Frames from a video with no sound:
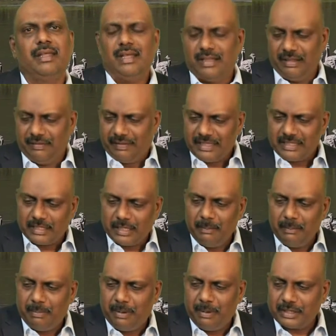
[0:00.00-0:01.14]
The first
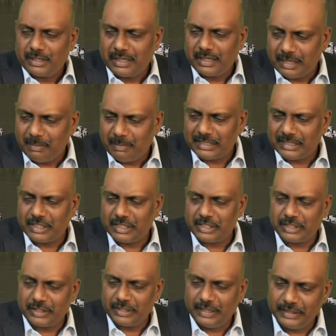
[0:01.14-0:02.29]
important
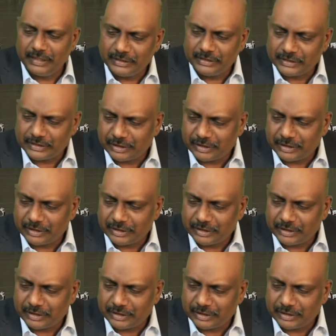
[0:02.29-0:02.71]
acclimatization is